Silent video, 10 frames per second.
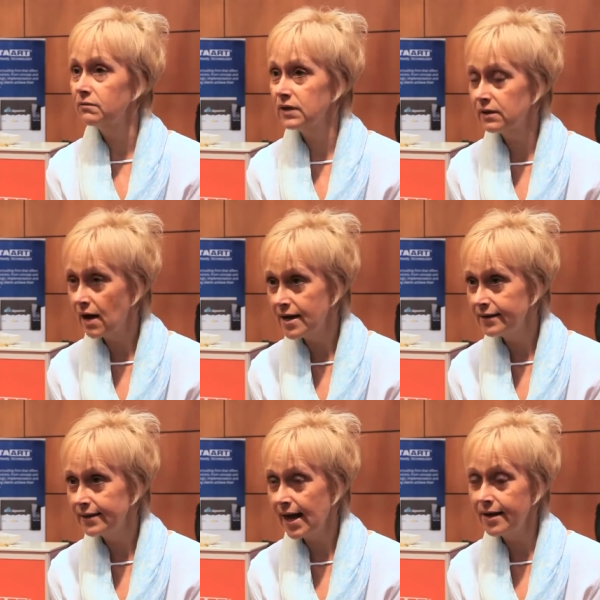
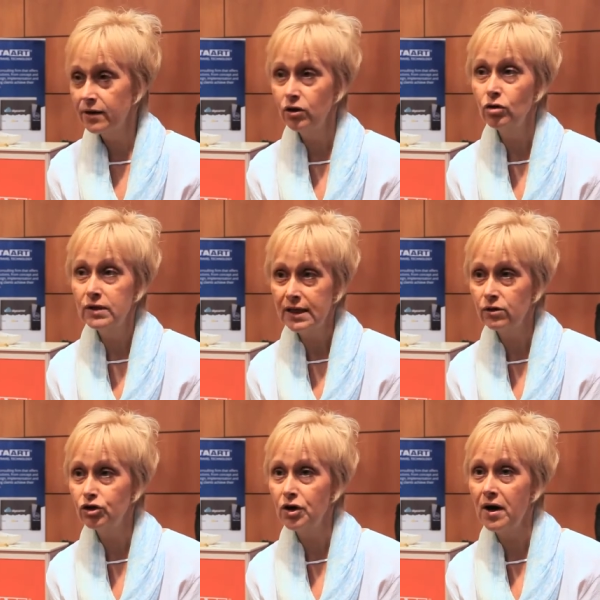Skyscanner,
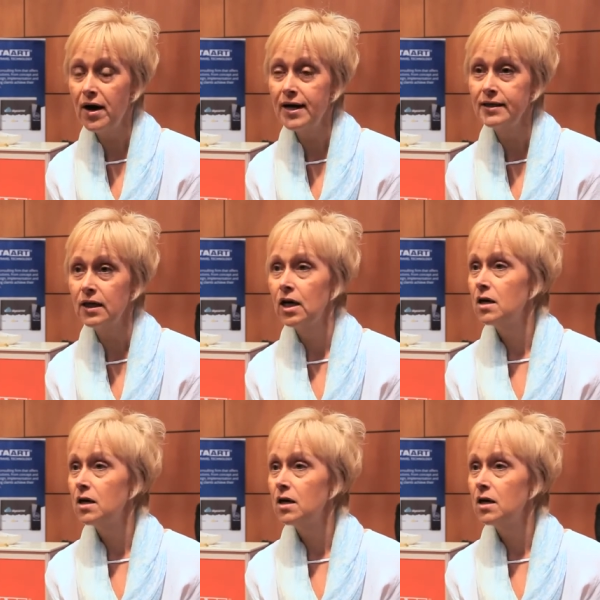Hotel Tonight,